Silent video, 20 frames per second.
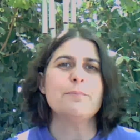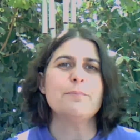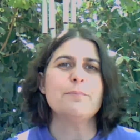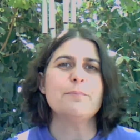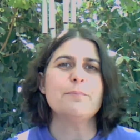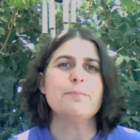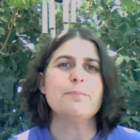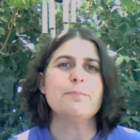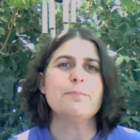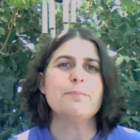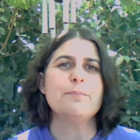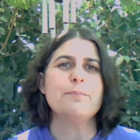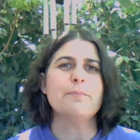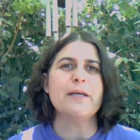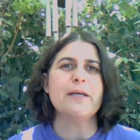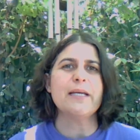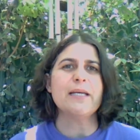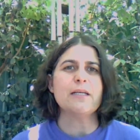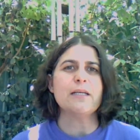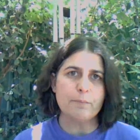What does it
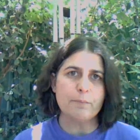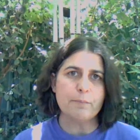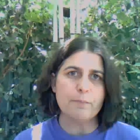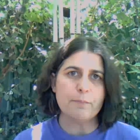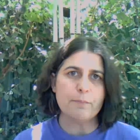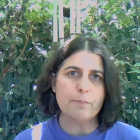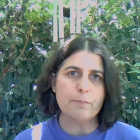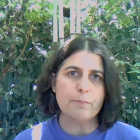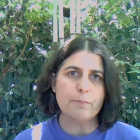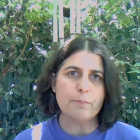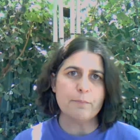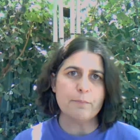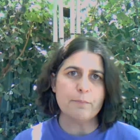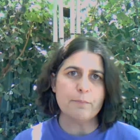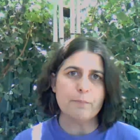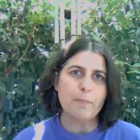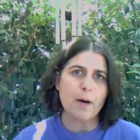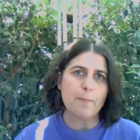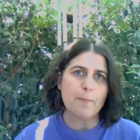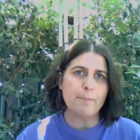mean? Stuff like the
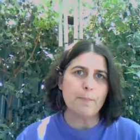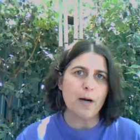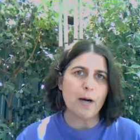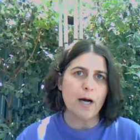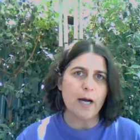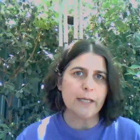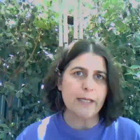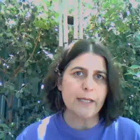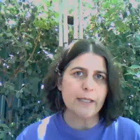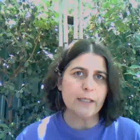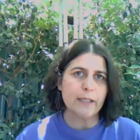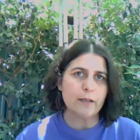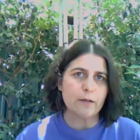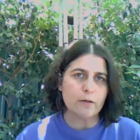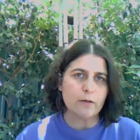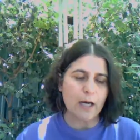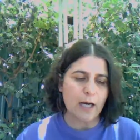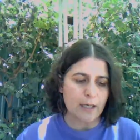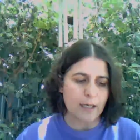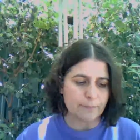Mumbai
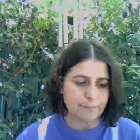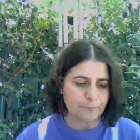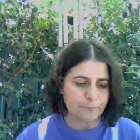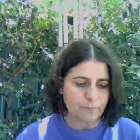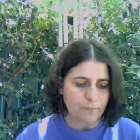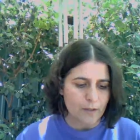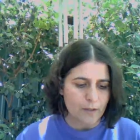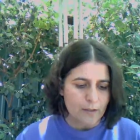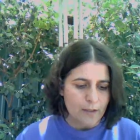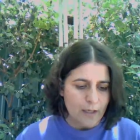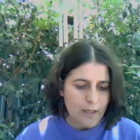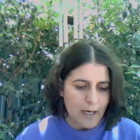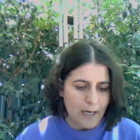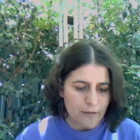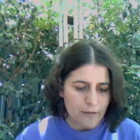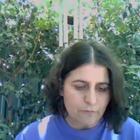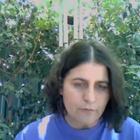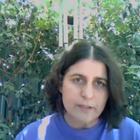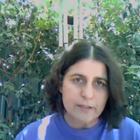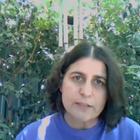
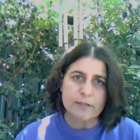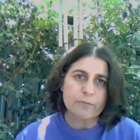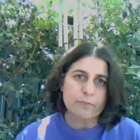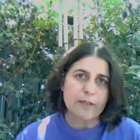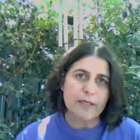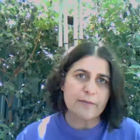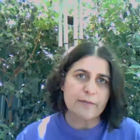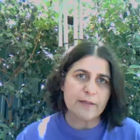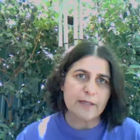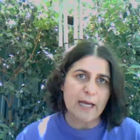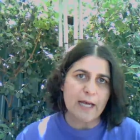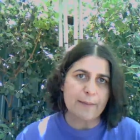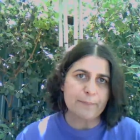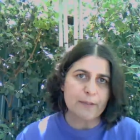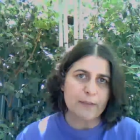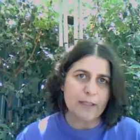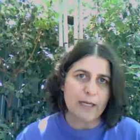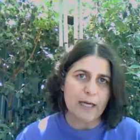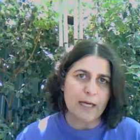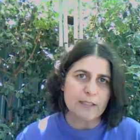unrest that
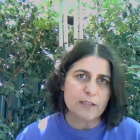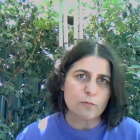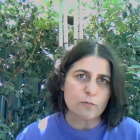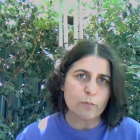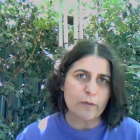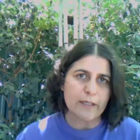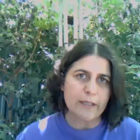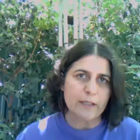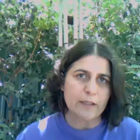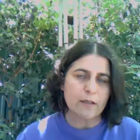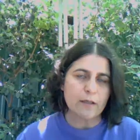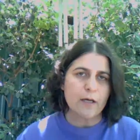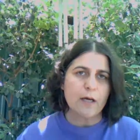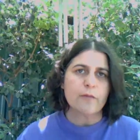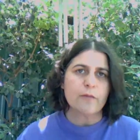happened last week.